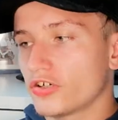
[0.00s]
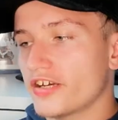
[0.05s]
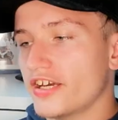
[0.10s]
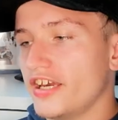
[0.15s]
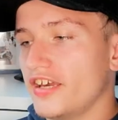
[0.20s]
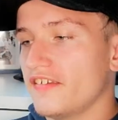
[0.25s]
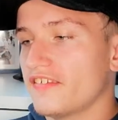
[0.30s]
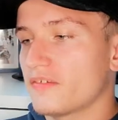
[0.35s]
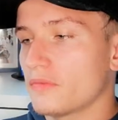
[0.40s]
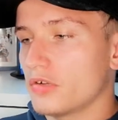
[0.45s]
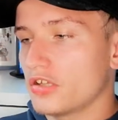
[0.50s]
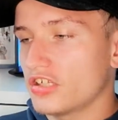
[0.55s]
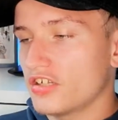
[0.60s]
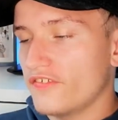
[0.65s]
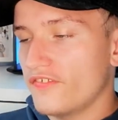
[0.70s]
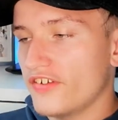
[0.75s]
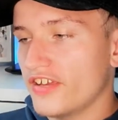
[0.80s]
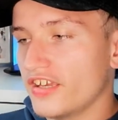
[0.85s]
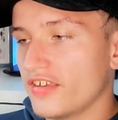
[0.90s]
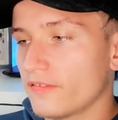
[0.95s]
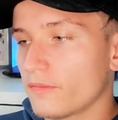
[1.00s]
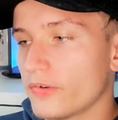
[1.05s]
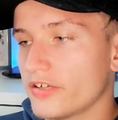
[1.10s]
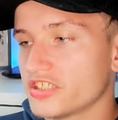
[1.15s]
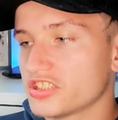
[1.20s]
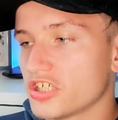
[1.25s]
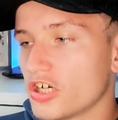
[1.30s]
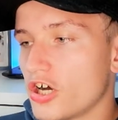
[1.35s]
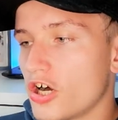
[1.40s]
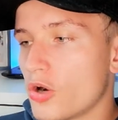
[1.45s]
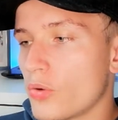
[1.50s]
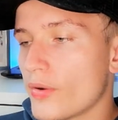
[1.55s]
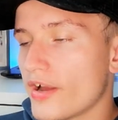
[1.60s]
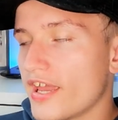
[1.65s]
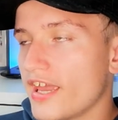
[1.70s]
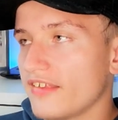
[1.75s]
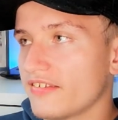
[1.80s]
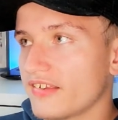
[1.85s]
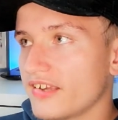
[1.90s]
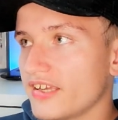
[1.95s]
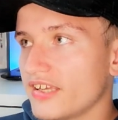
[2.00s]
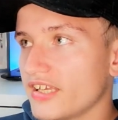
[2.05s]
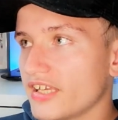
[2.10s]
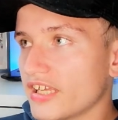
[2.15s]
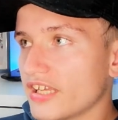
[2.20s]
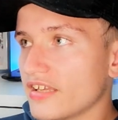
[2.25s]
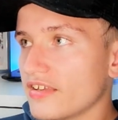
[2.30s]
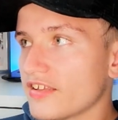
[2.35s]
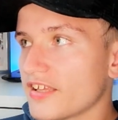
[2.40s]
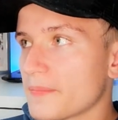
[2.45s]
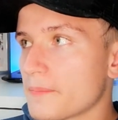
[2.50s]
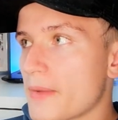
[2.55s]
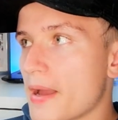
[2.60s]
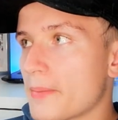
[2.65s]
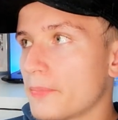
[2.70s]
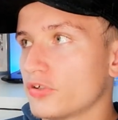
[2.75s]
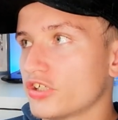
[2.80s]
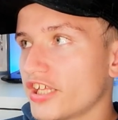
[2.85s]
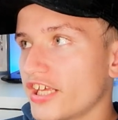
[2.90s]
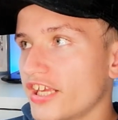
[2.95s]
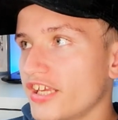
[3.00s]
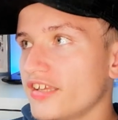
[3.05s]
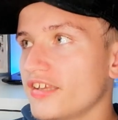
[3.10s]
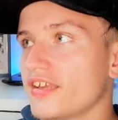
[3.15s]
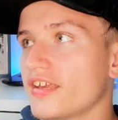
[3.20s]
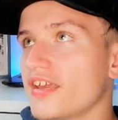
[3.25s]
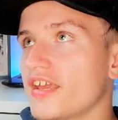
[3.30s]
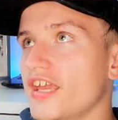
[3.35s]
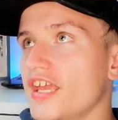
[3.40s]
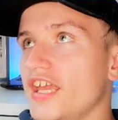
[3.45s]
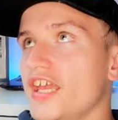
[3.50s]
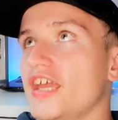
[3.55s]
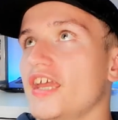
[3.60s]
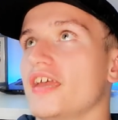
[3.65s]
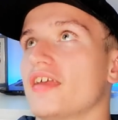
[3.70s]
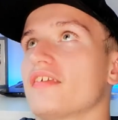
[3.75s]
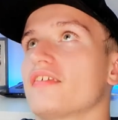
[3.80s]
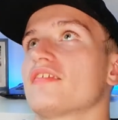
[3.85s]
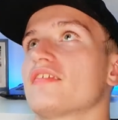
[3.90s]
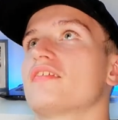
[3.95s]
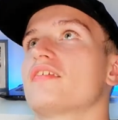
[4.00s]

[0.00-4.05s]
Okay, so one of the things which always like eat my money is